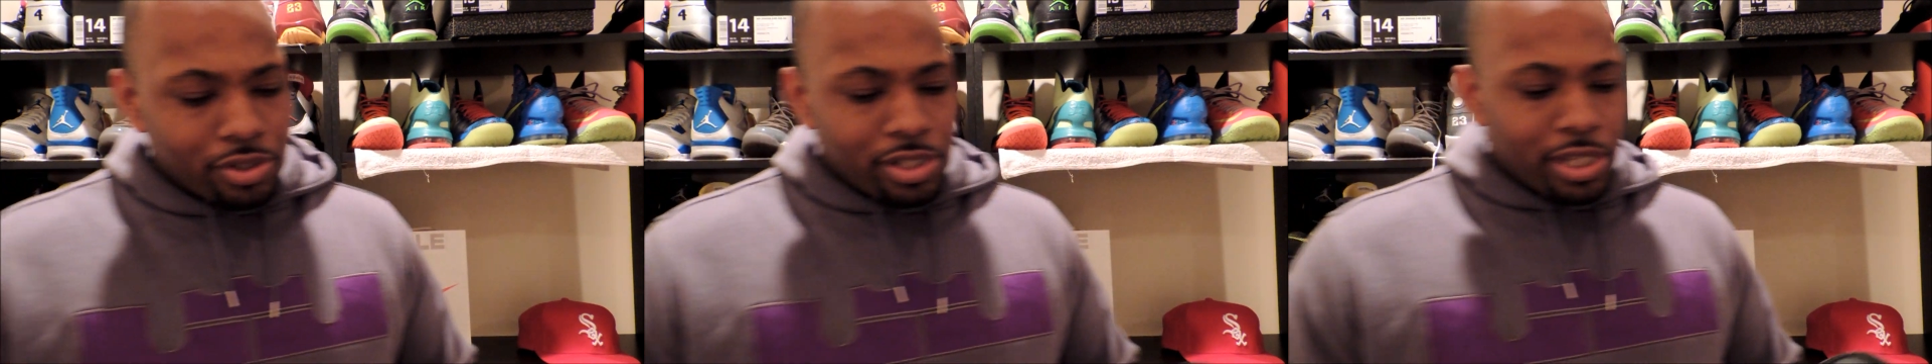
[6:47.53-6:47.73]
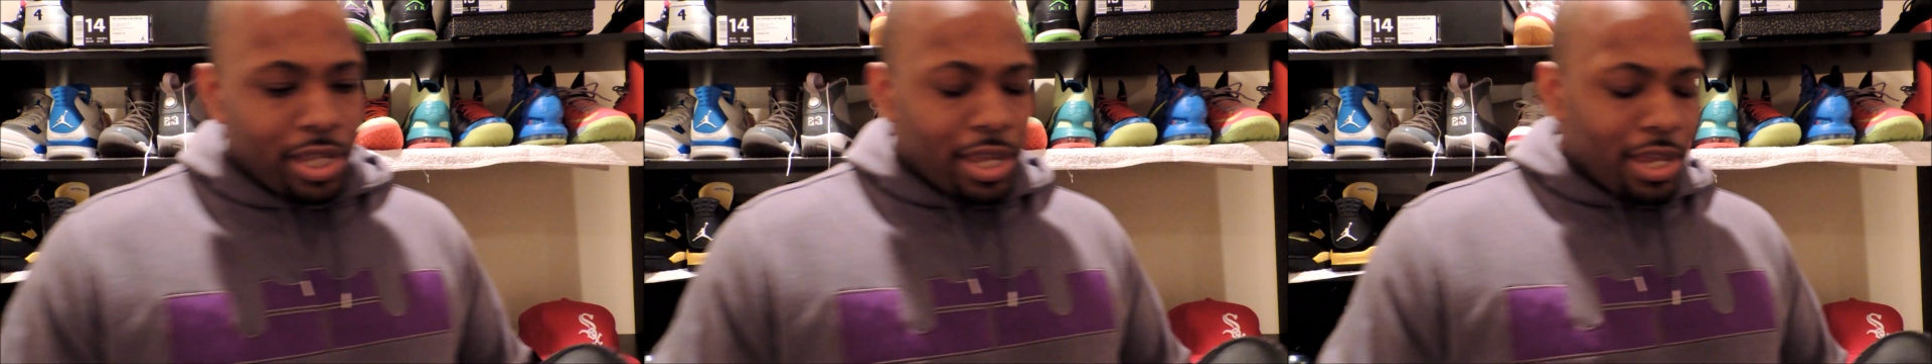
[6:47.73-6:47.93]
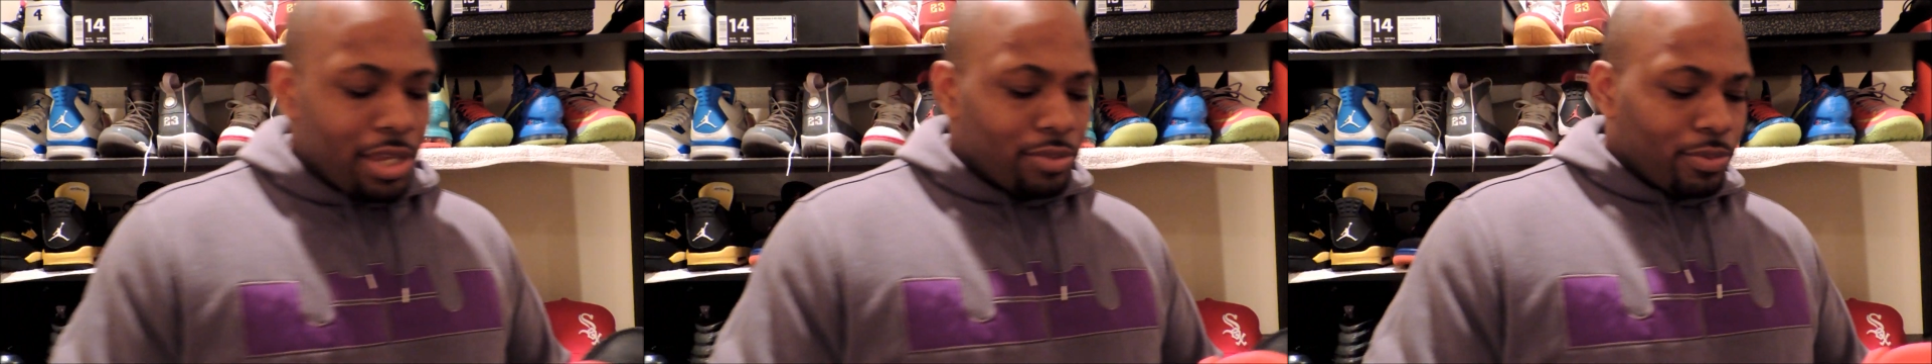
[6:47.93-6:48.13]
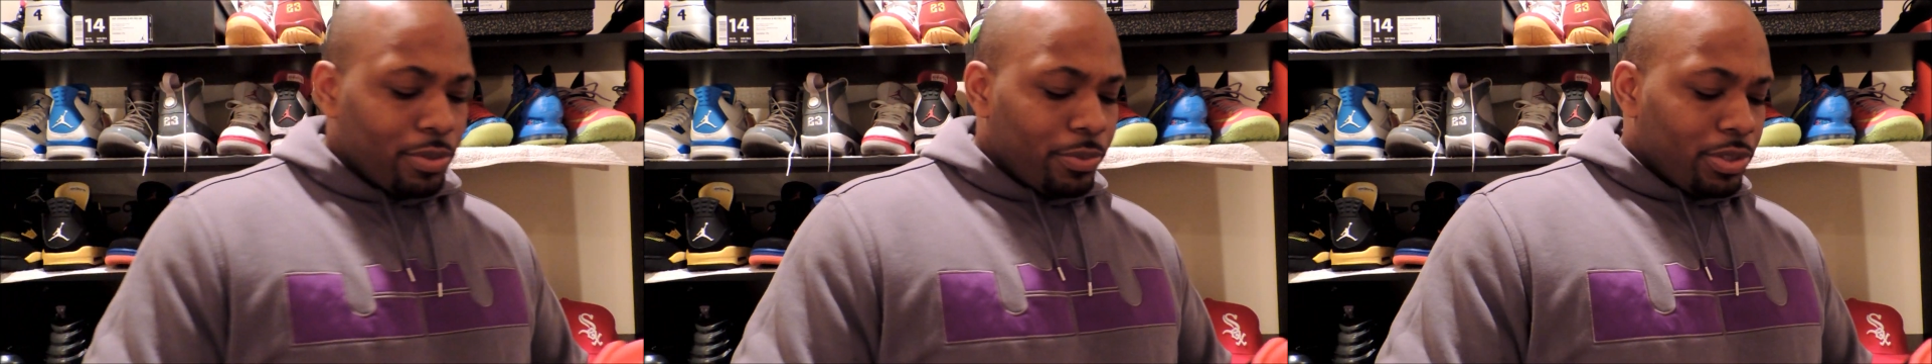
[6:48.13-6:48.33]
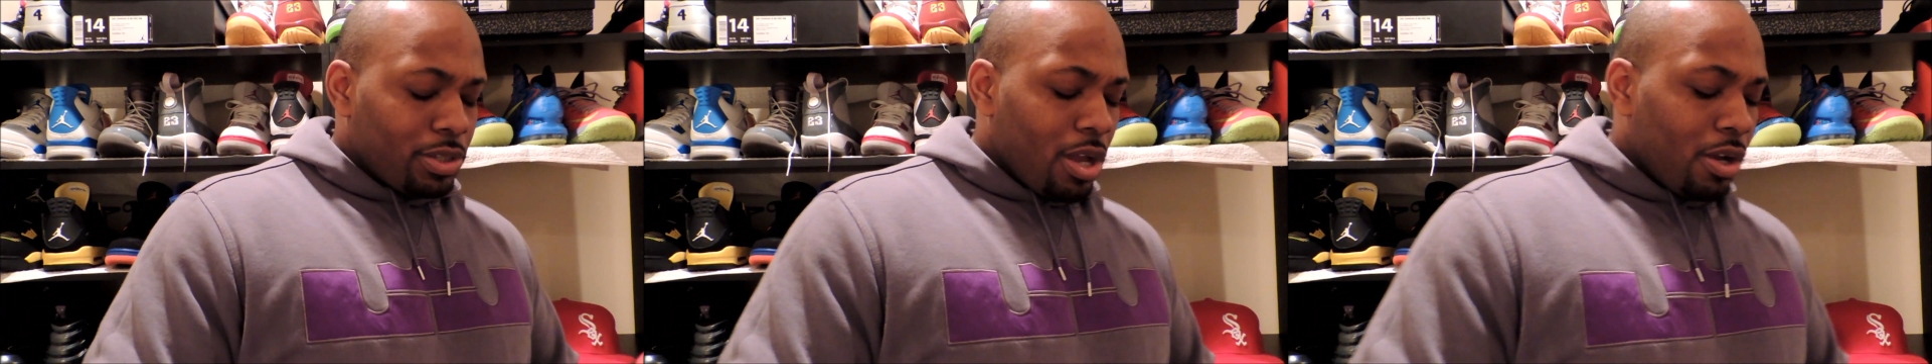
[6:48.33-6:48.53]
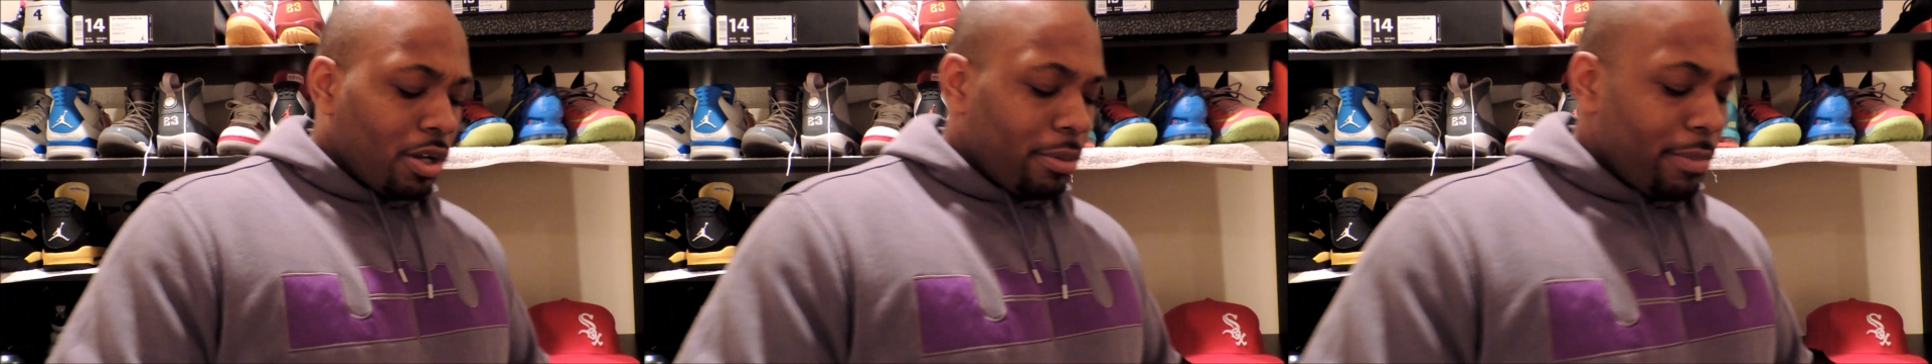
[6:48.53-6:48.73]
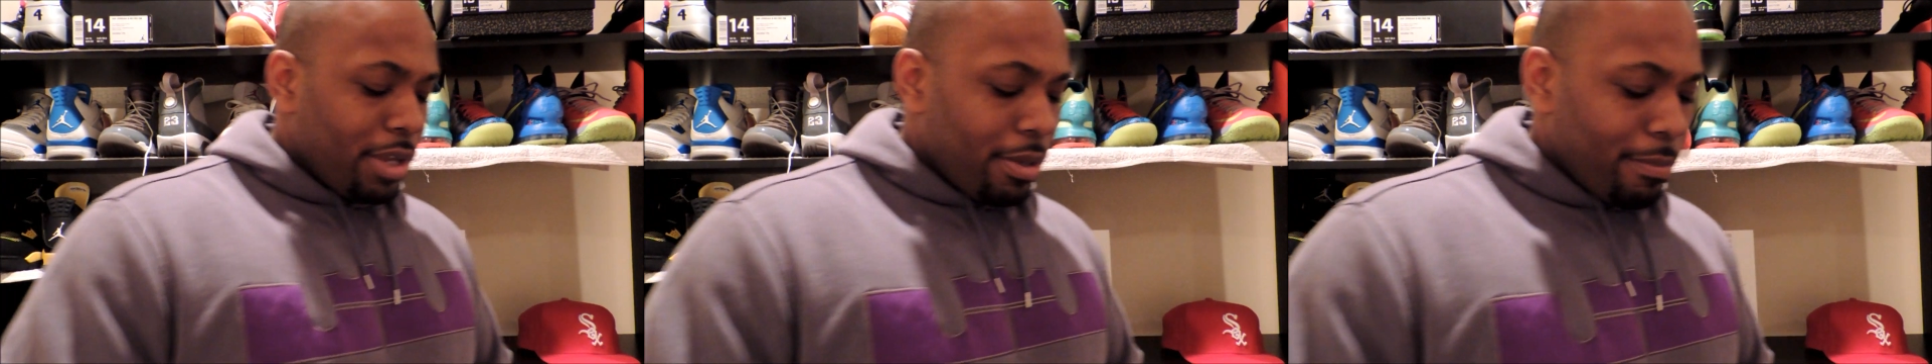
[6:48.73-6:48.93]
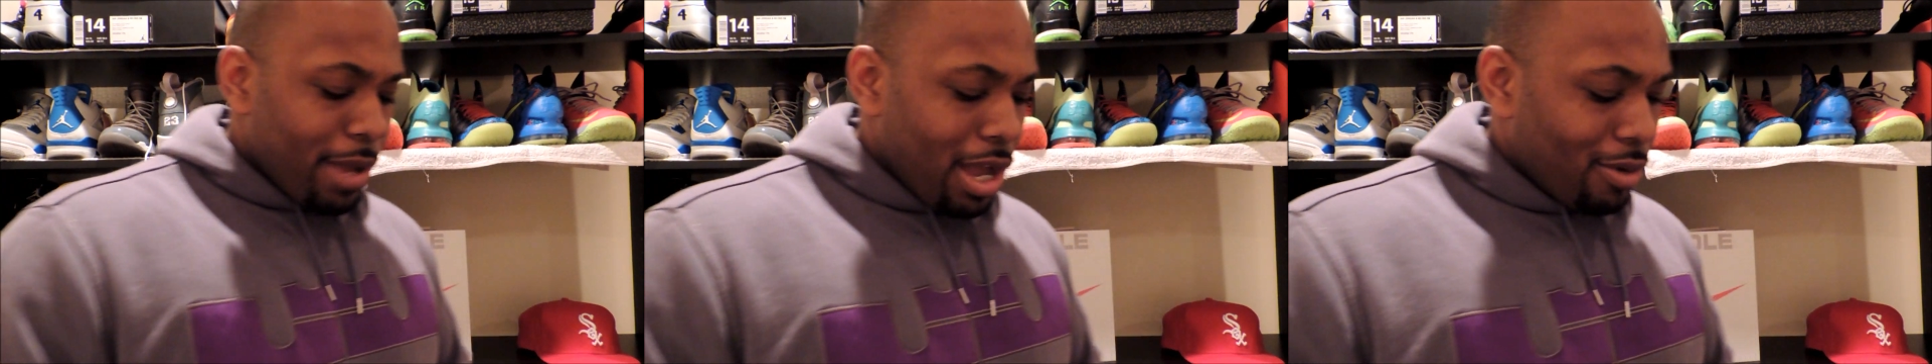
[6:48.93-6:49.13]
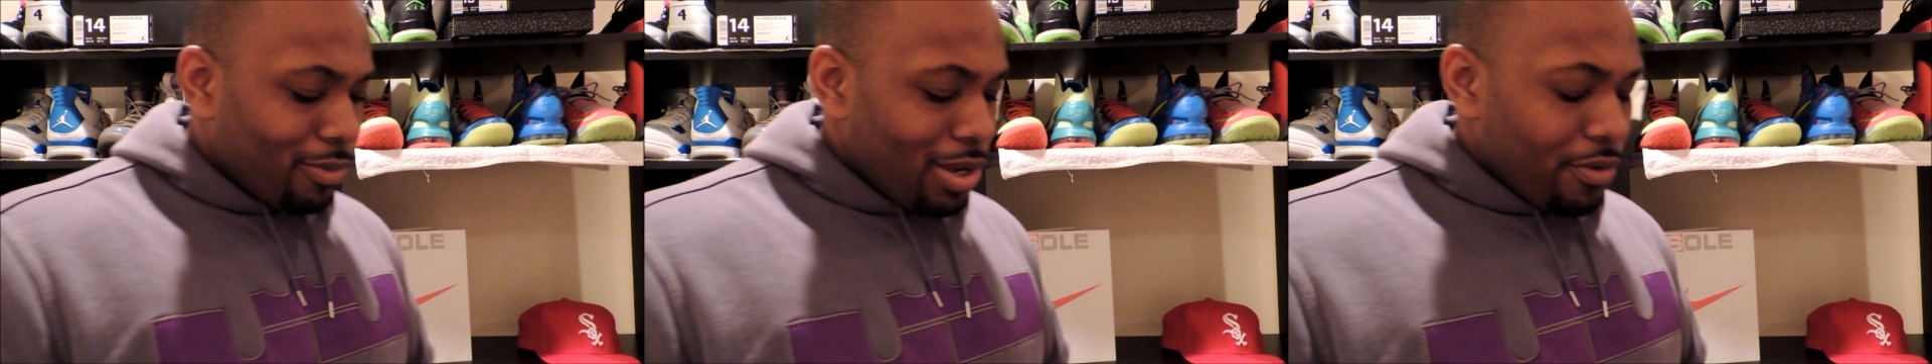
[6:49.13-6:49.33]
sneakerheads were talking to me about.